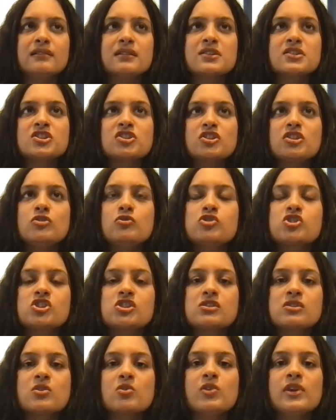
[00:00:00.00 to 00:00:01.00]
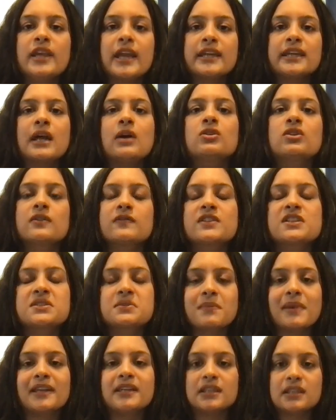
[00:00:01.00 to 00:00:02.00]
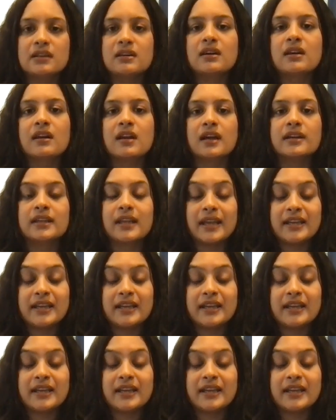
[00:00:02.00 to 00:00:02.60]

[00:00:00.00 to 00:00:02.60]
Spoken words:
the solution to get out of this mental rut.